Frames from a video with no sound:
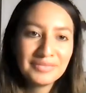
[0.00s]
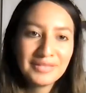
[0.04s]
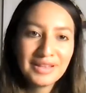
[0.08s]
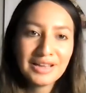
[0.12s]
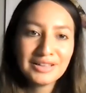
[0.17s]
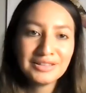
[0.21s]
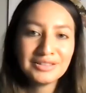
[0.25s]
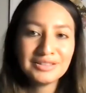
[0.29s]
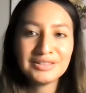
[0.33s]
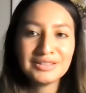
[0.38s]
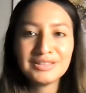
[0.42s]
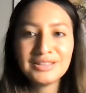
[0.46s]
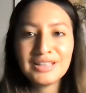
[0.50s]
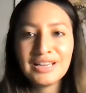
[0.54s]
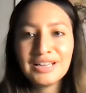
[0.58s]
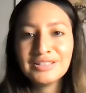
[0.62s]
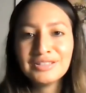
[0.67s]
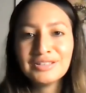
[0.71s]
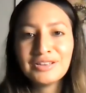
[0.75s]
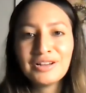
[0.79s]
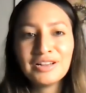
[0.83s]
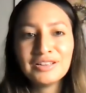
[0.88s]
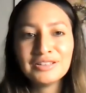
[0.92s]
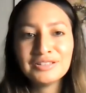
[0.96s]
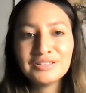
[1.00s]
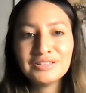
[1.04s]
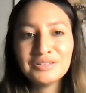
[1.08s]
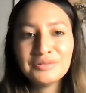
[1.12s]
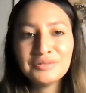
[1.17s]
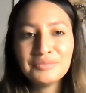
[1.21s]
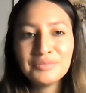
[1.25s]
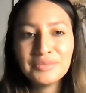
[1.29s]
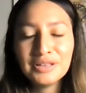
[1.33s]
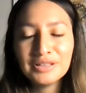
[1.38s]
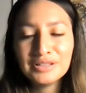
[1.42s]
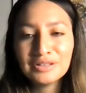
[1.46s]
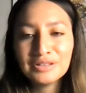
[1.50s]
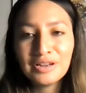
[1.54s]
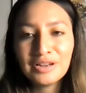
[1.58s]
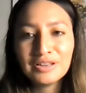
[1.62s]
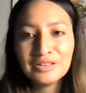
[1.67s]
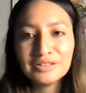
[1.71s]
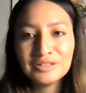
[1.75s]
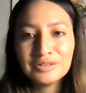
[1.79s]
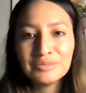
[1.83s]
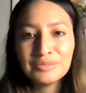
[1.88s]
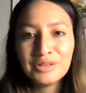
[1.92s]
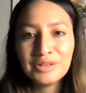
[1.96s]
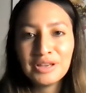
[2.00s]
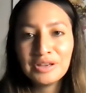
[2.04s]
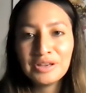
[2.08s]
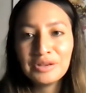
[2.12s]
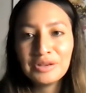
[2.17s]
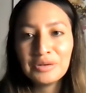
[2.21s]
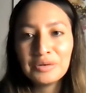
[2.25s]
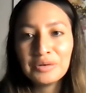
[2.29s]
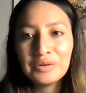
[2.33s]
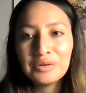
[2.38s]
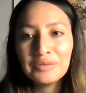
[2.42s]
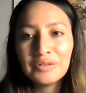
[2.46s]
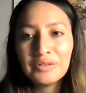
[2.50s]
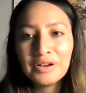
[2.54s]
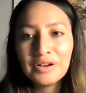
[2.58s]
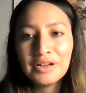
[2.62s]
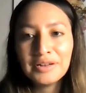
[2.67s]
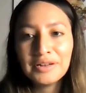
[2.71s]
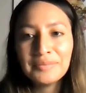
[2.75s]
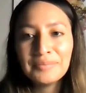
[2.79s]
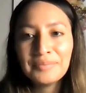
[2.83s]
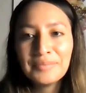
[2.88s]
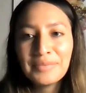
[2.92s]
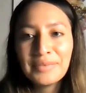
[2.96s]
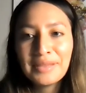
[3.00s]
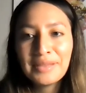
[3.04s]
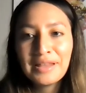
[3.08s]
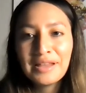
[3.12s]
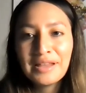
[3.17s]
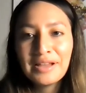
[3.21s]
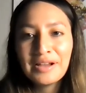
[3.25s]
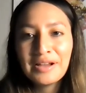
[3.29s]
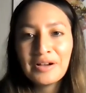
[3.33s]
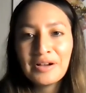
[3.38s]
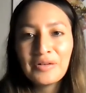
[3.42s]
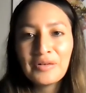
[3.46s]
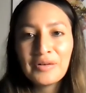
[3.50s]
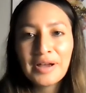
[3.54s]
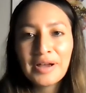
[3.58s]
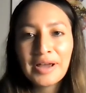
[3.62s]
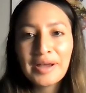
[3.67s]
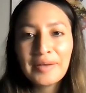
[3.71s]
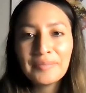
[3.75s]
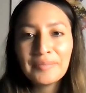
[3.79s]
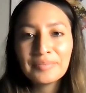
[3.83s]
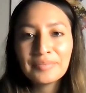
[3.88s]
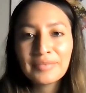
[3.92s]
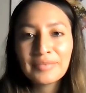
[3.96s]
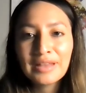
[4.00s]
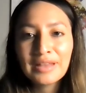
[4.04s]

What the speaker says: That's awesome. That's awesome. Thank you, Yvonne. Okay.